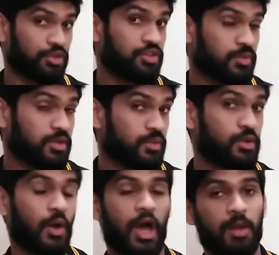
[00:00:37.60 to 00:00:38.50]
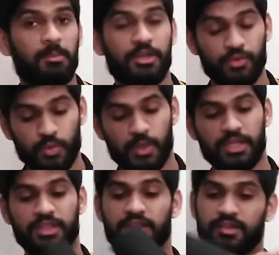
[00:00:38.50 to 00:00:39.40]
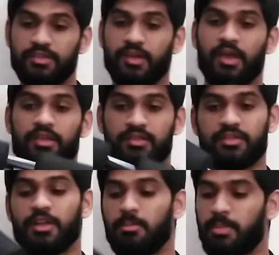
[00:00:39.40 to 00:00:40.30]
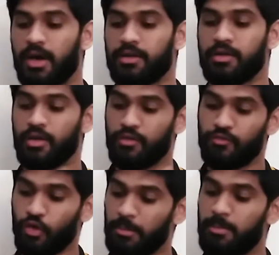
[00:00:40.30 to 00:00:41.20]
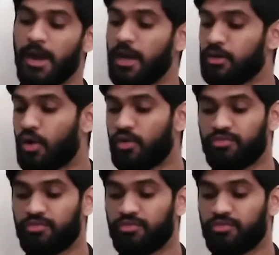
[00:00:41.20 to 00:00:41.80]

this week's video, I'll be reviewing this sit-up bar from a brand called